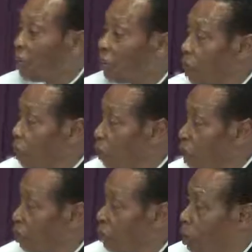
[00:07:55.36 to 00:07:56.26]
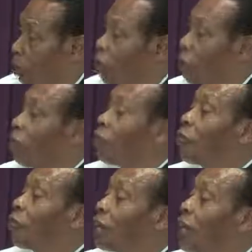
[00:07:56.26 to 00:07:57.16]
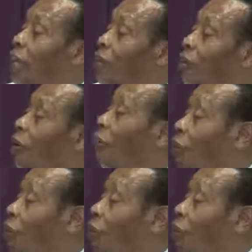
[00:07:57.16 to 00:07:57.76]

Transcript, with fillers: you very much for praying for